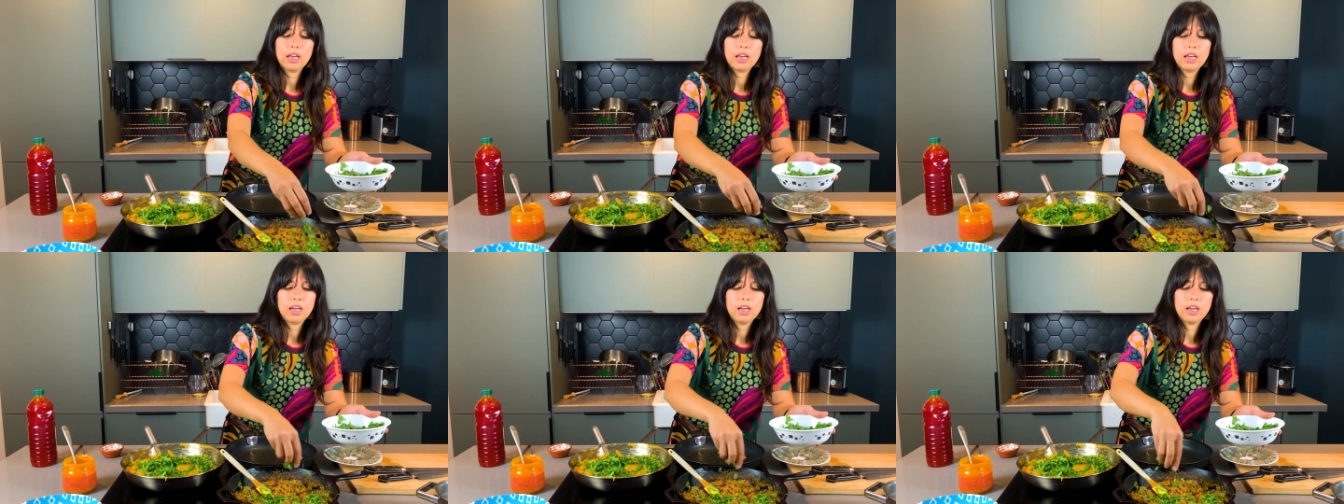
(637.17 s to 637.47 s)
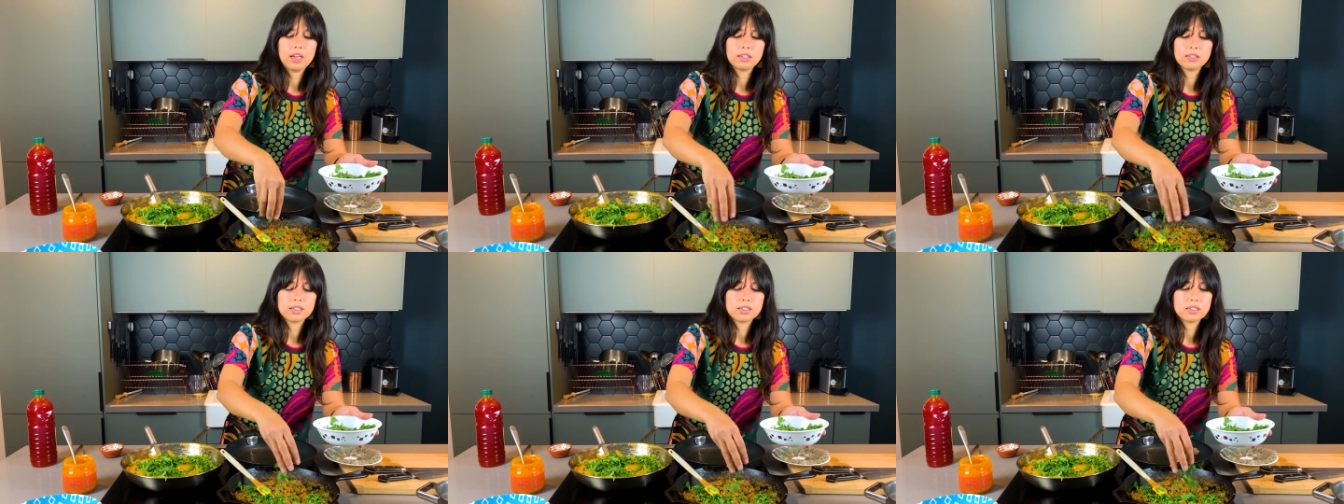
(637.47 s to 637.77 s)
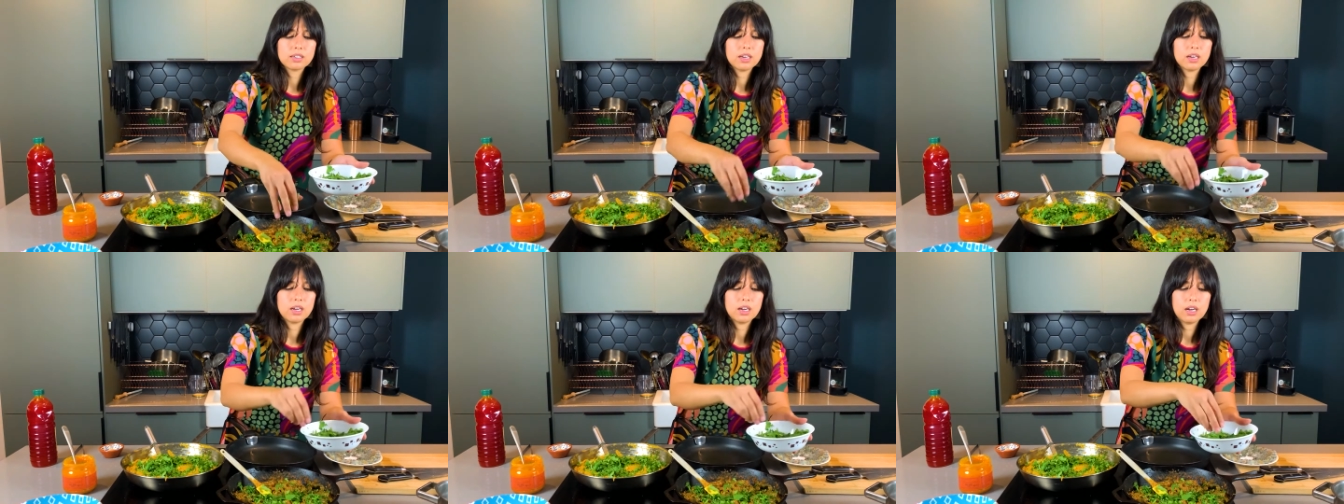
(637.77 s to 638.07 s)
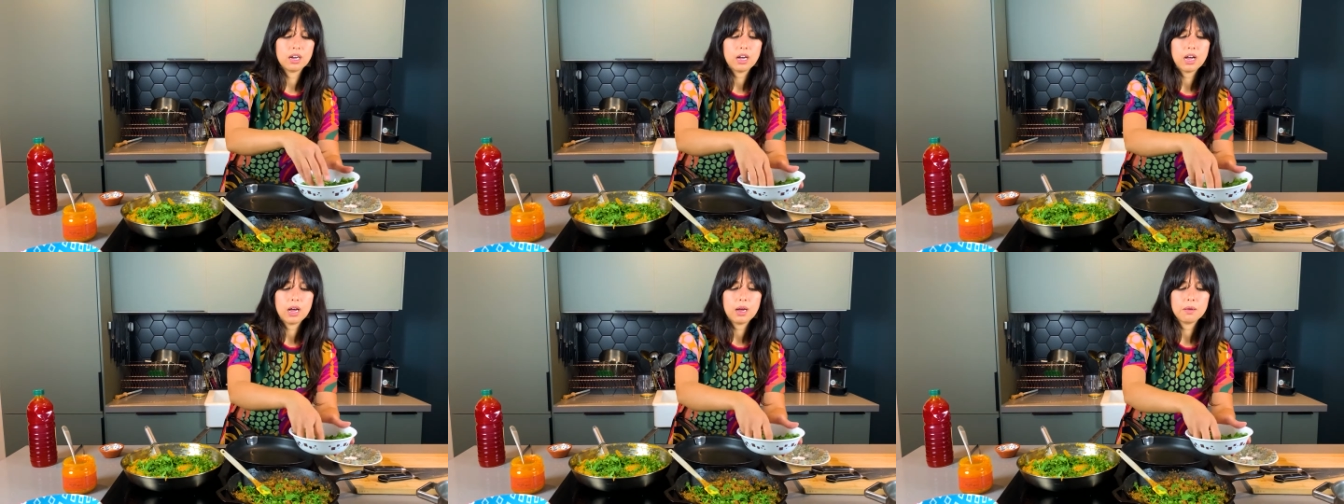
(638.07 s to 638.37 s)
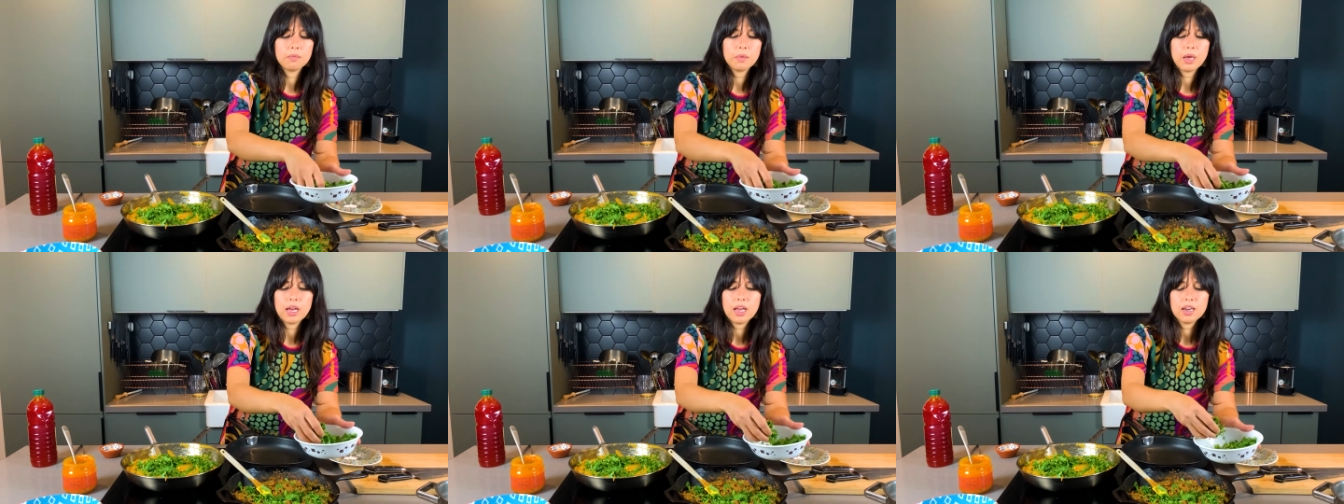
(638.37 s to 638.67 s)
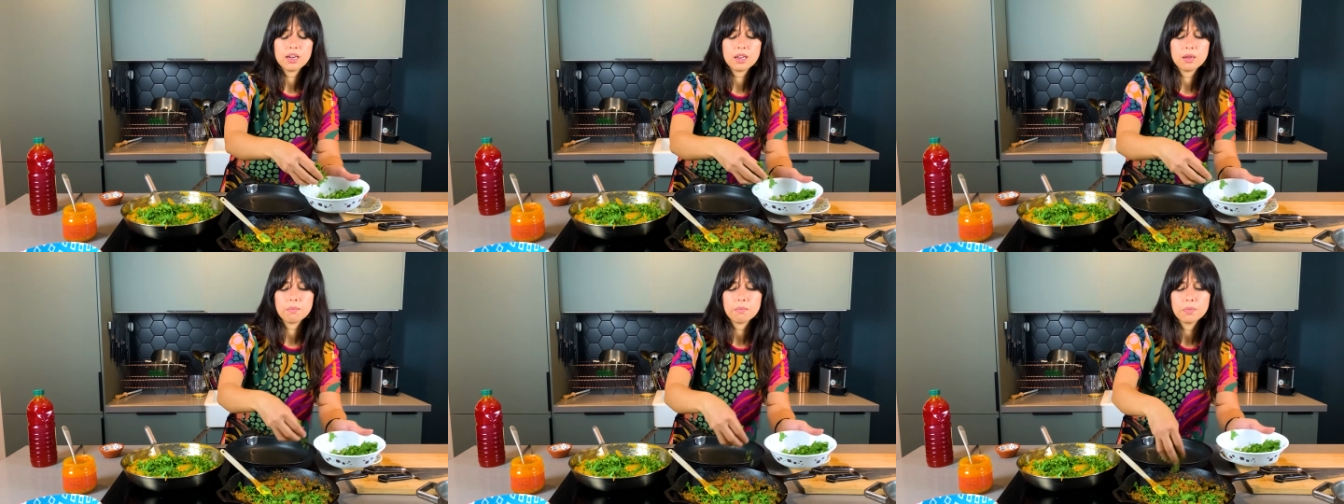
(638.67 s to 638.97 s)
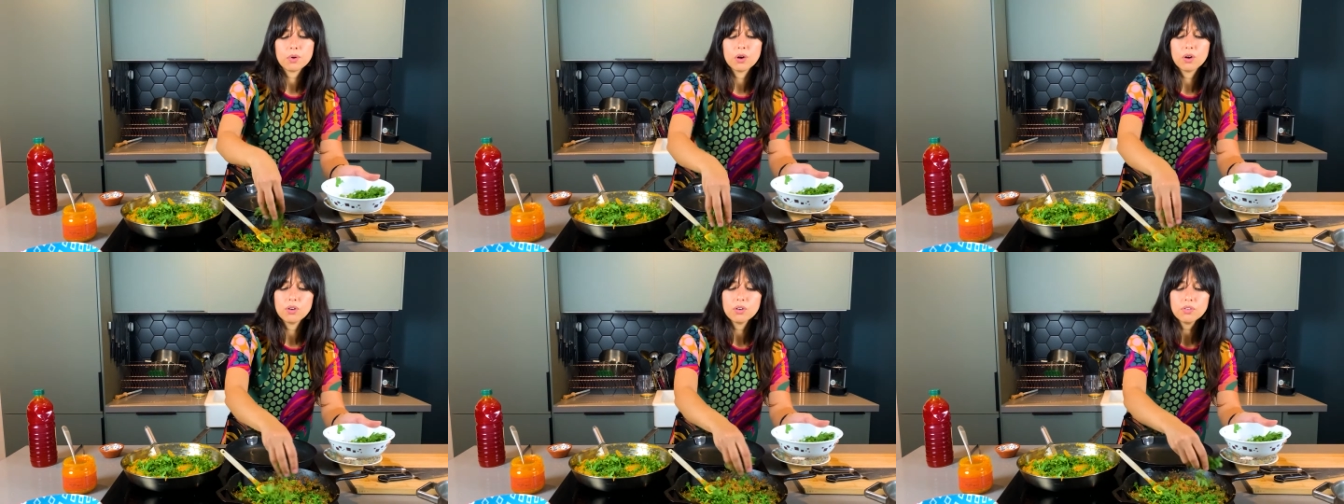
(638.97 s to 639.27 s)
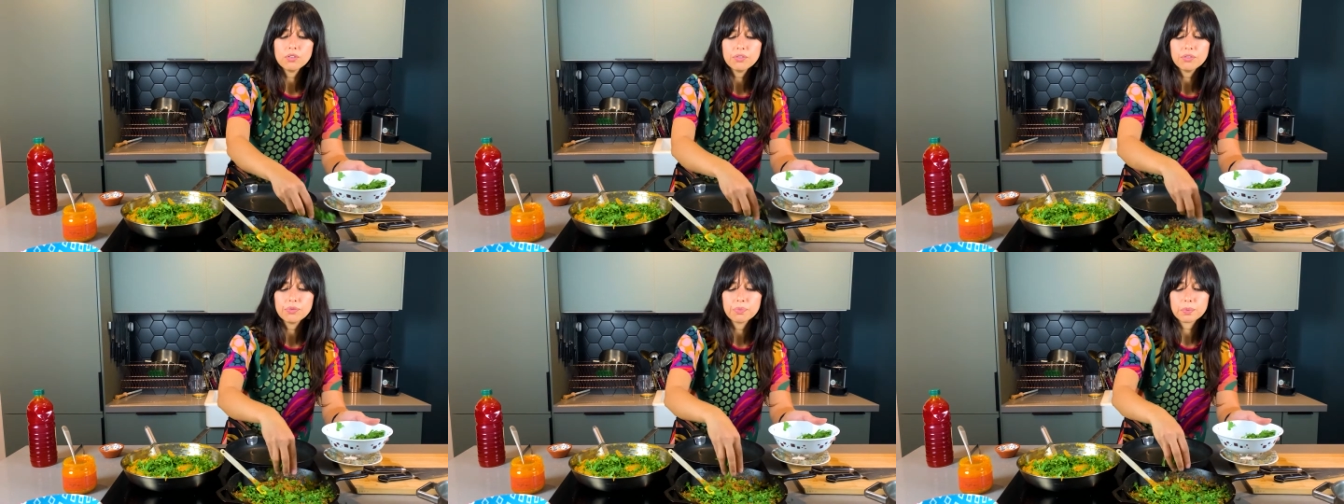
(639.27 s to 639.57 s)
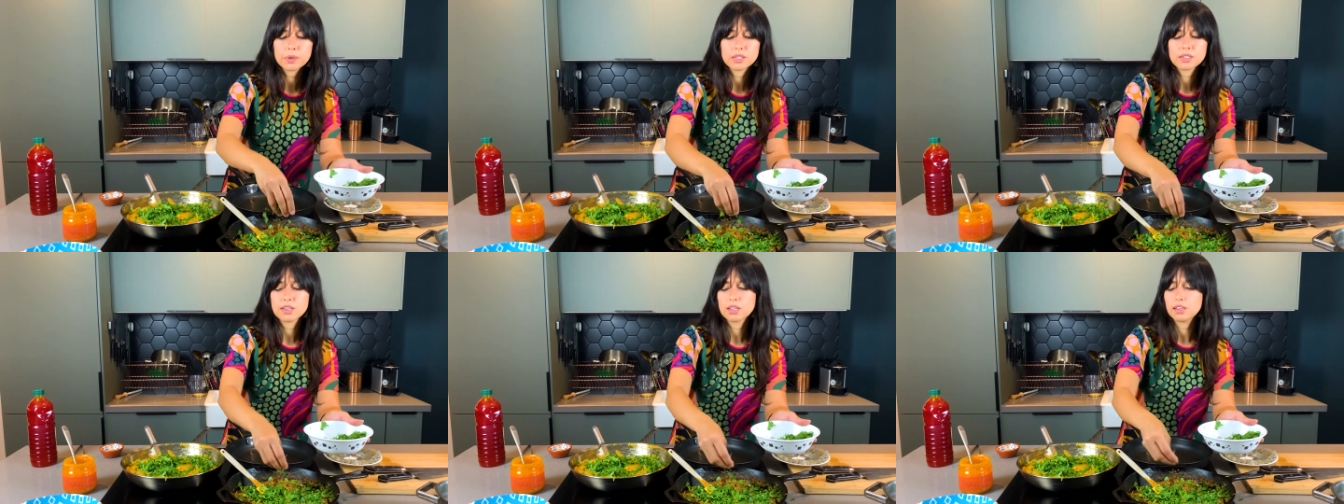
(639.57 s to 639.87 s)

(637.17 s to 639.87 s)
And I'm adding both because I